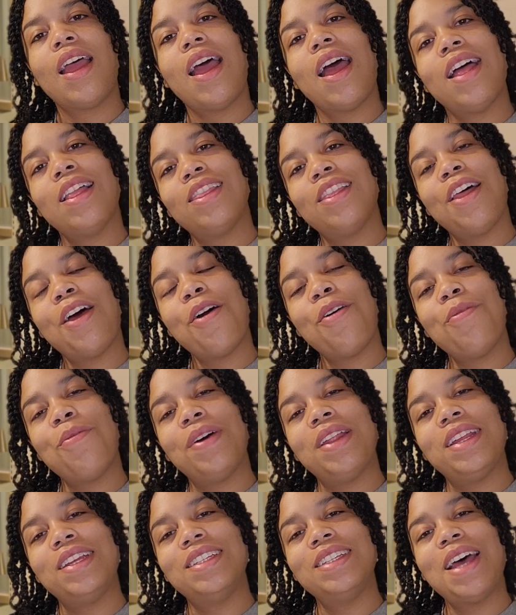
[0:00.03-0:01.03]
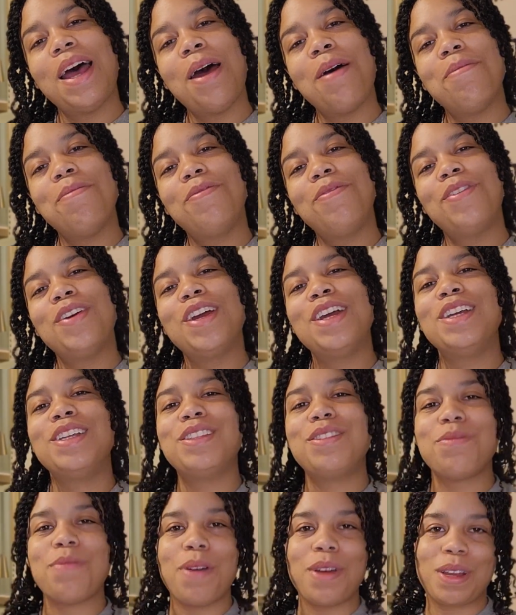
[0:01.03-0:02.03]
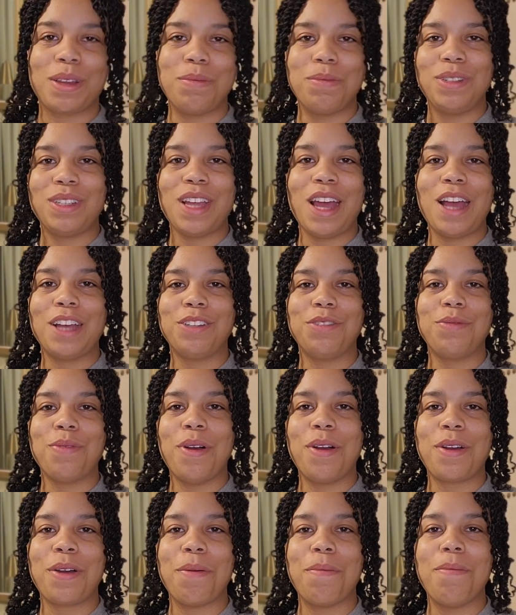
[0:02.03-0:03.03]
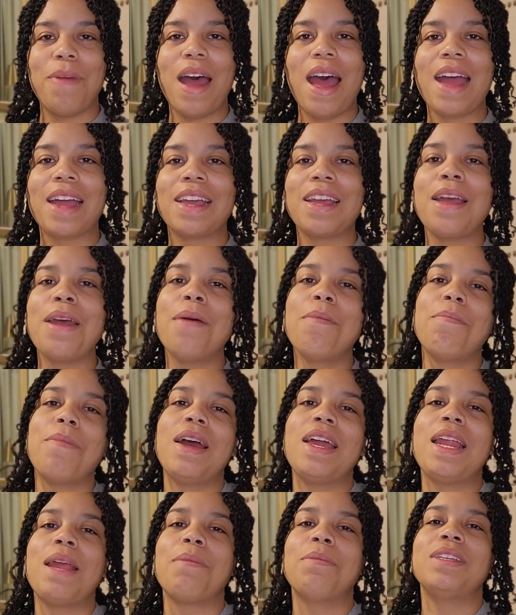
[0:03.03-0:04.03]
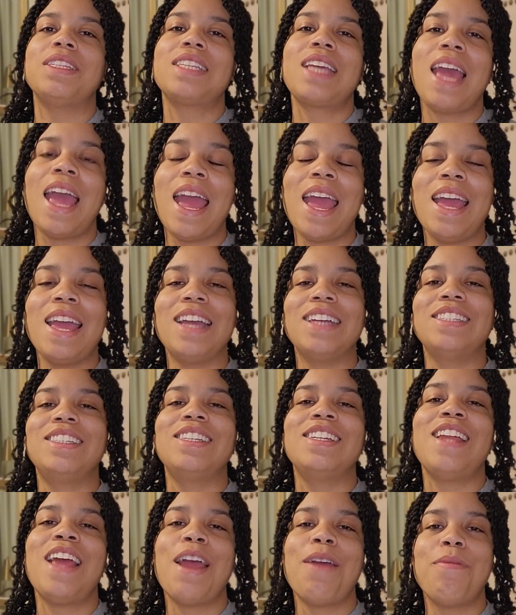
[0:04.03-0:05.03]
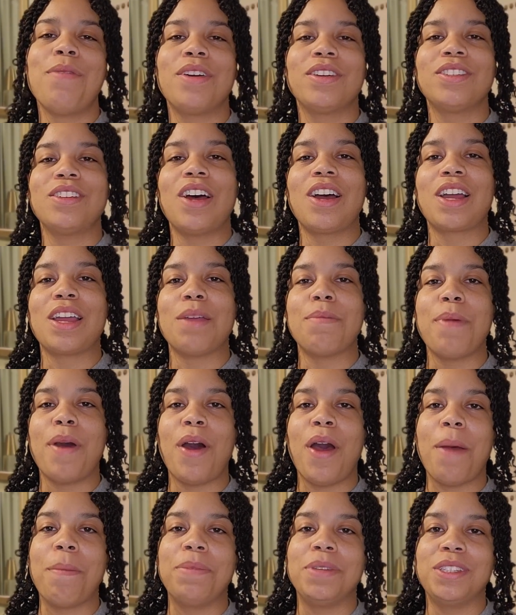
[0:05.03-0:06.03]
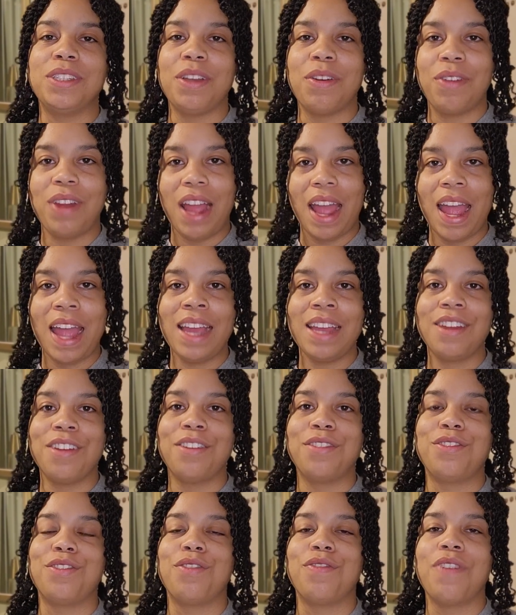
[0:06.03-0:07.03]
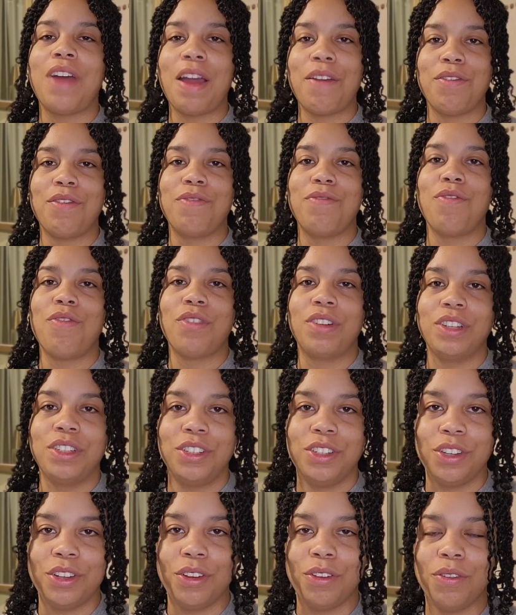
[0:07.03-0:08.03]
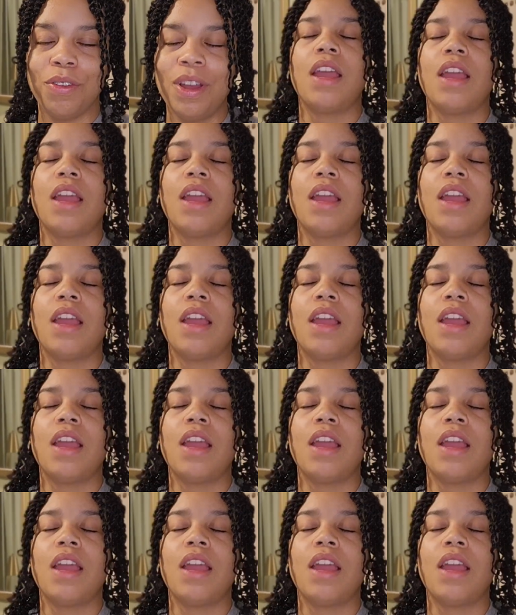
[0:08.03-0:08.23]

Hello, what is up, friends? Welcome slash welcome back. My name is Kay, and today we are talking about episode 8 of Survivor 42.